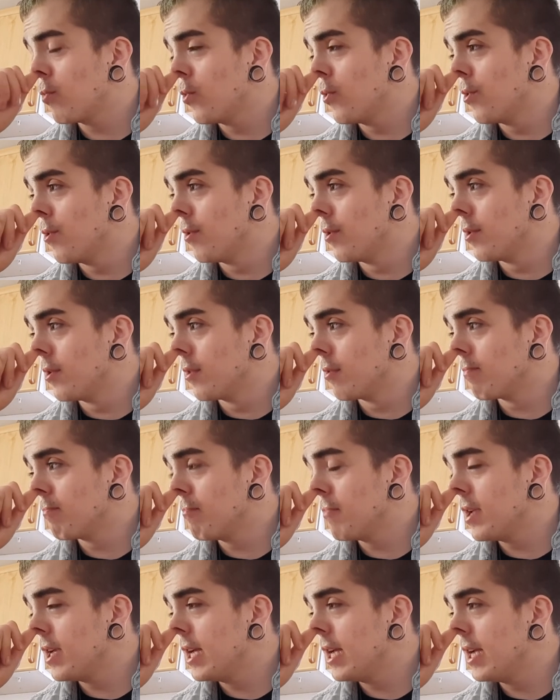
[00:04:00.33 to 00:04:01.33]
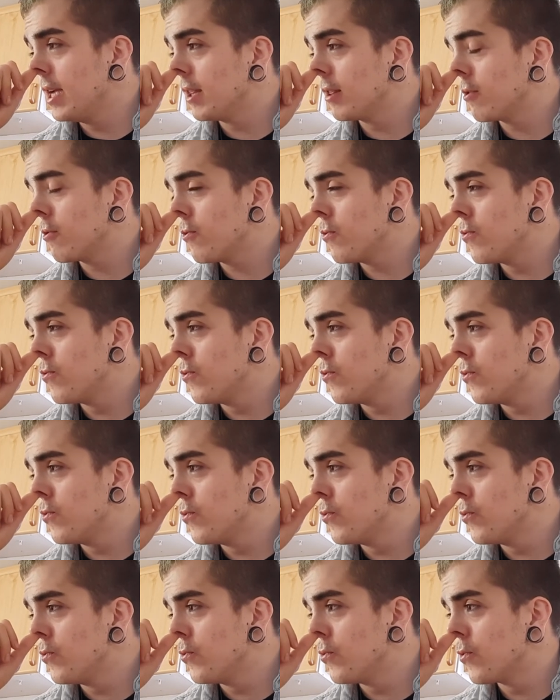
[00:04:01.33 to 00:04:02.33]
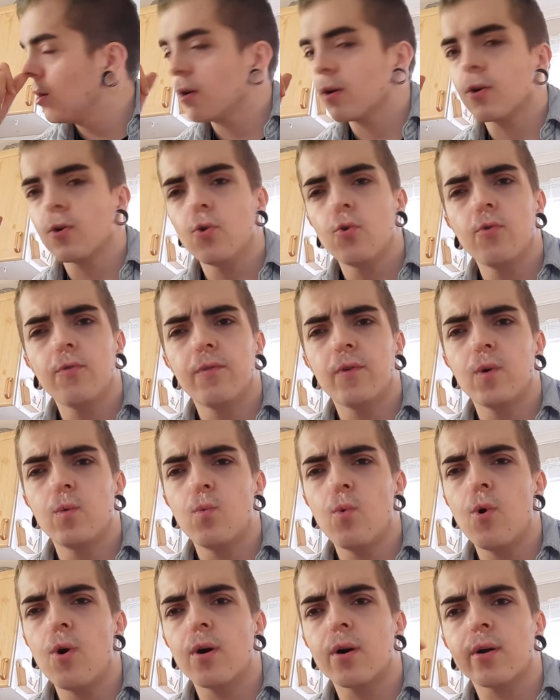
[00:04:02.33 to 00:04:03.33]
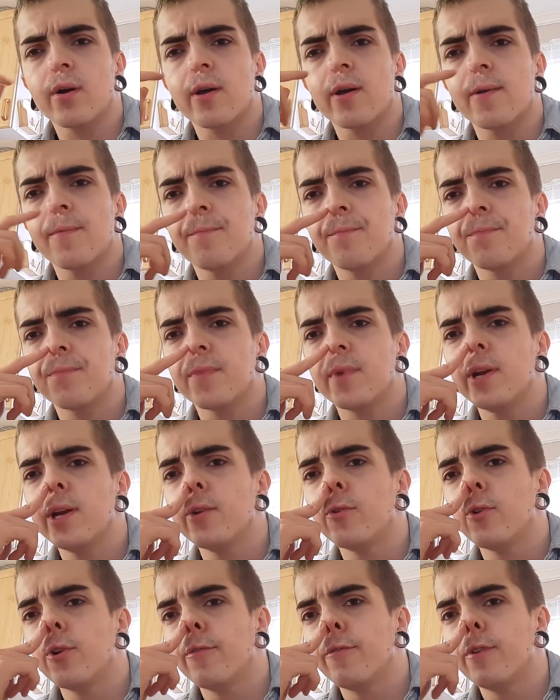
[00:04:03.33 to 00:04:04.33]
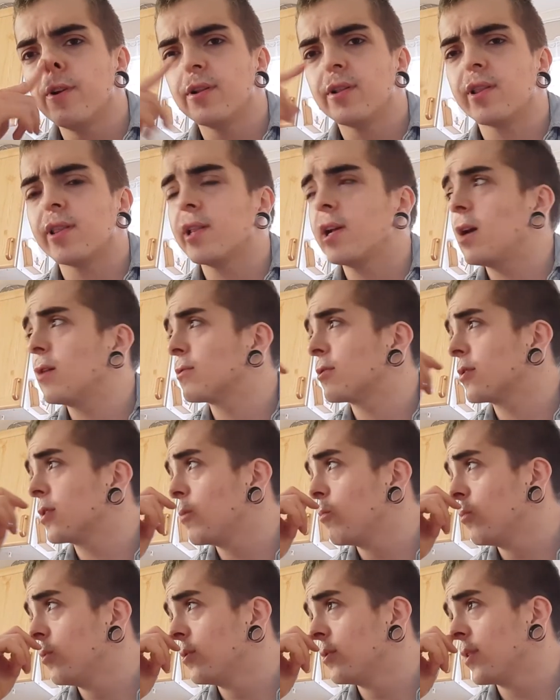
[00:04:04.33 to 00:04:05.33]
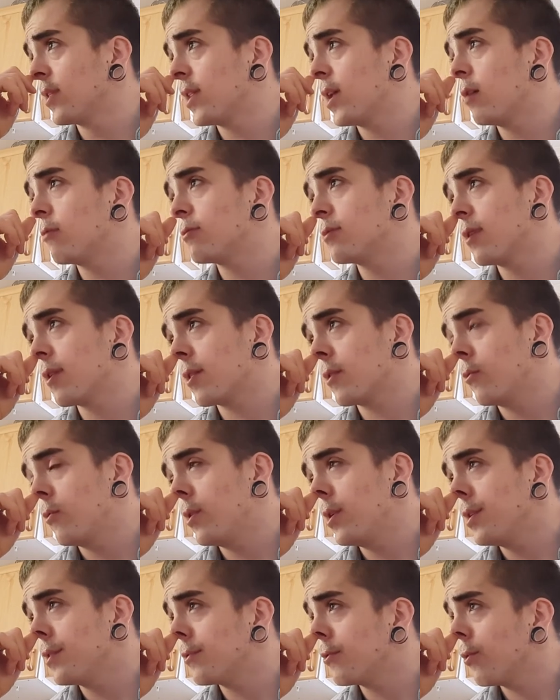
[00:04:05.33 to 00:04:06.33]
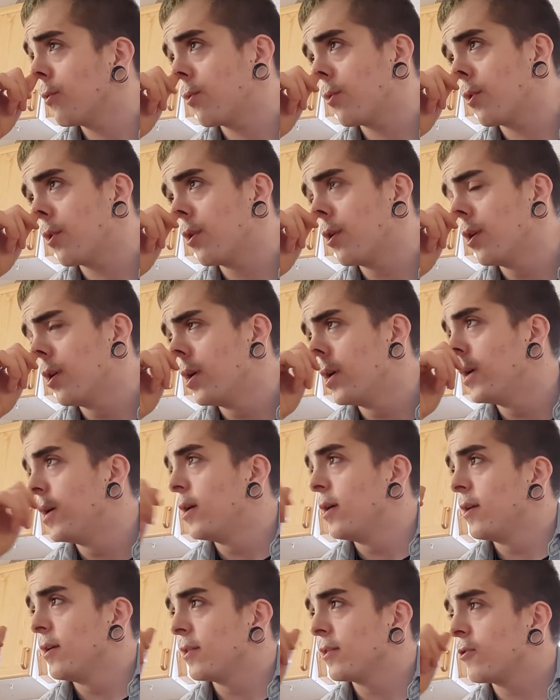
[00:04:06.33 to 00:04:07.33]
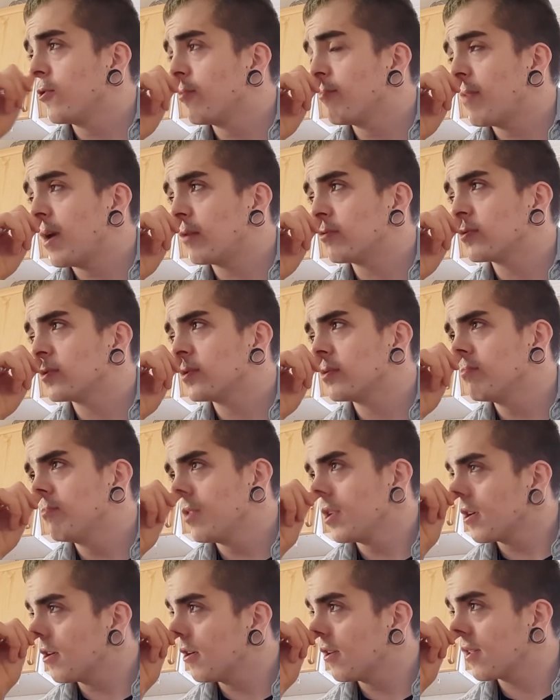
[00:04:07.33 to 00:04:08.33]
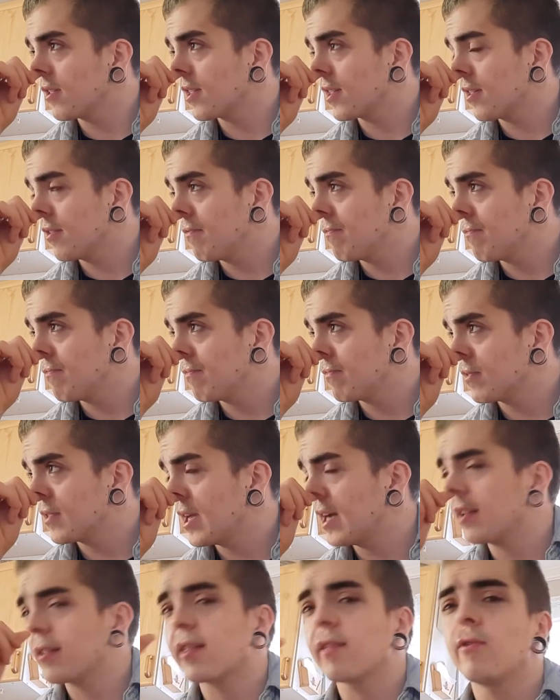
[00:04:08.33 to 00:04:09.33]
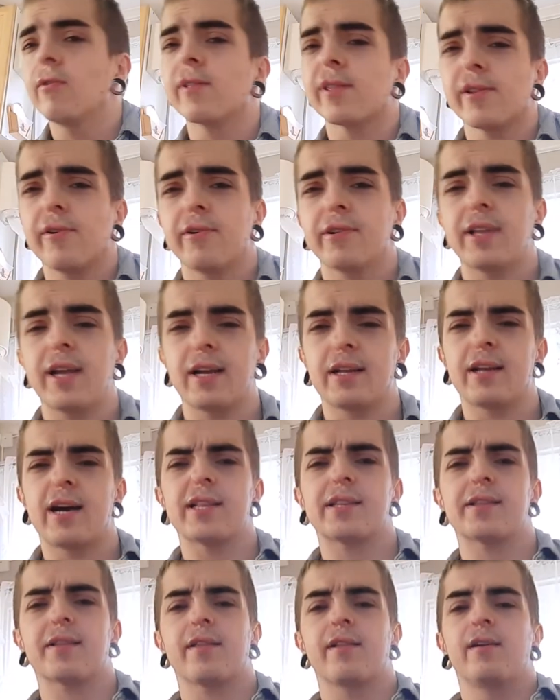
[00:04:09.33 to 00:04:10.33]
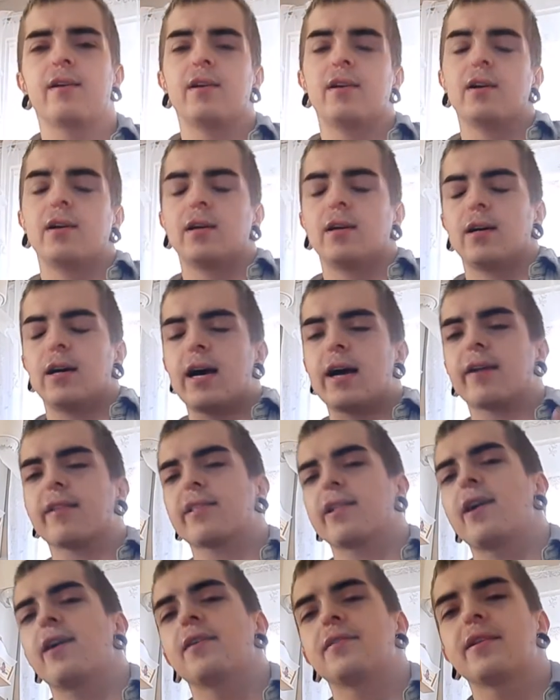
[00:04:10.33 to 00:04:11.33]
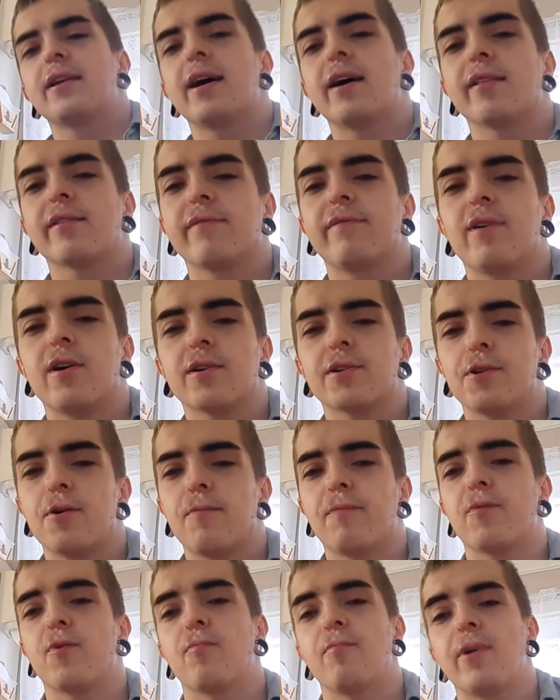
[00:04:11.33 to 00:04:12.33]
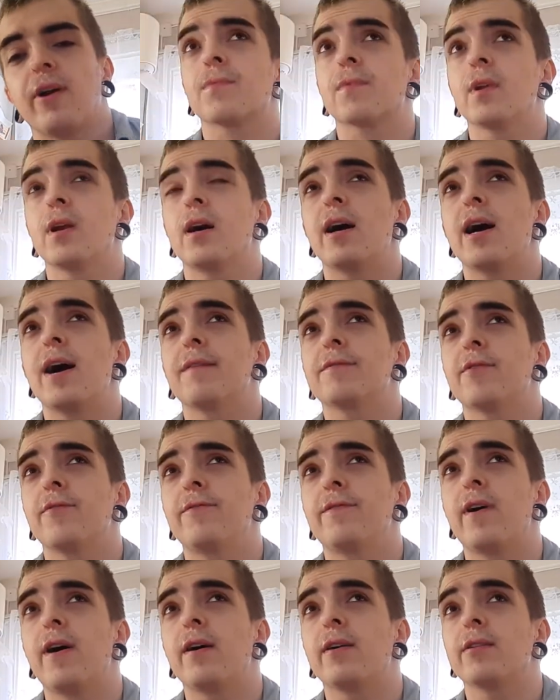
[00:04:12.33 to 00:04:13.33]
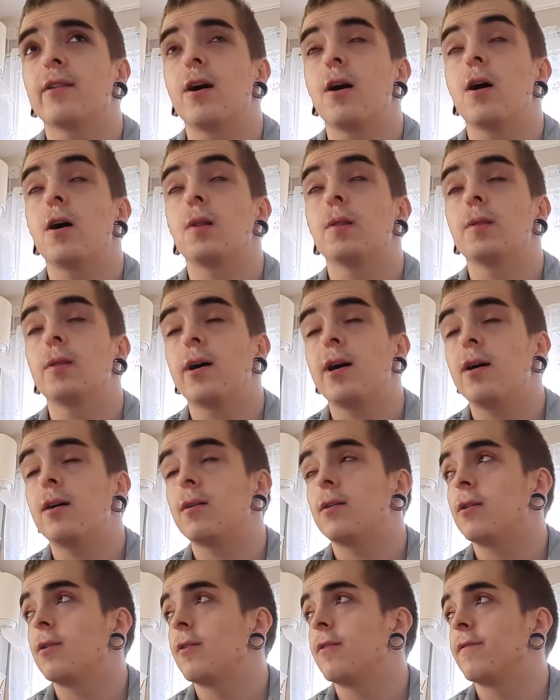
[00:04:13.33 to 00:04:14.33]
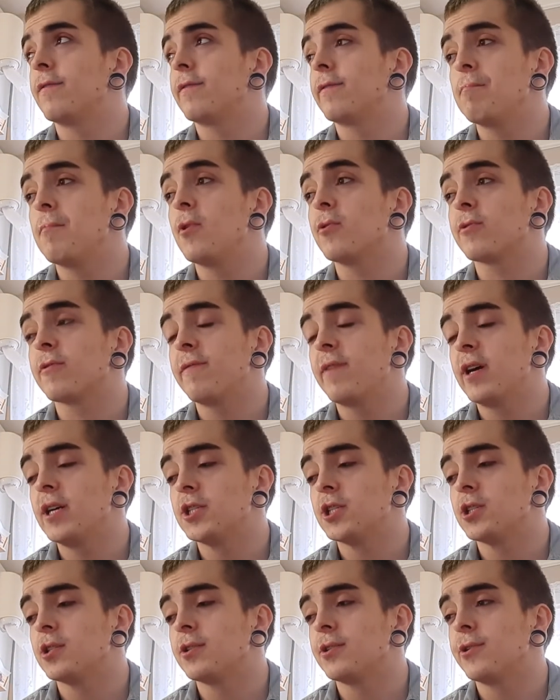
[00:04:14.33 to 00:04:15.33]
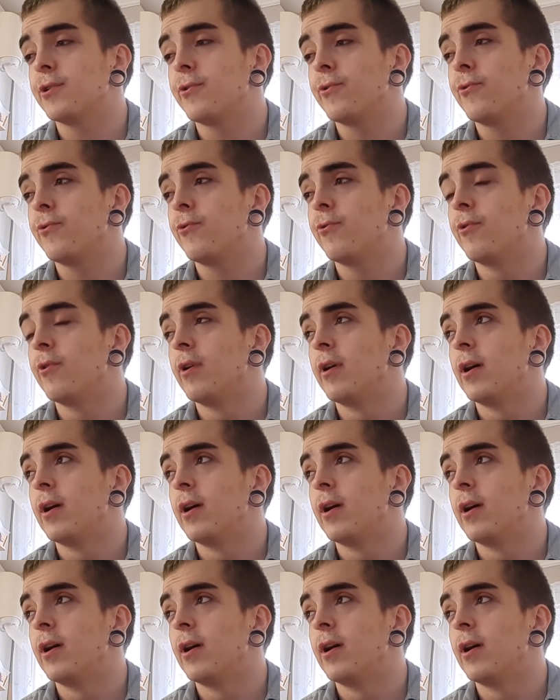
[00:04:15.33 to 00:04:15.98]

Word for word: would be to go for a walk, either if it's out in the woods, out in the street, or to the mountain, because that's also a thing that anxiety has fucked up for me. I have to find a lot of motivation to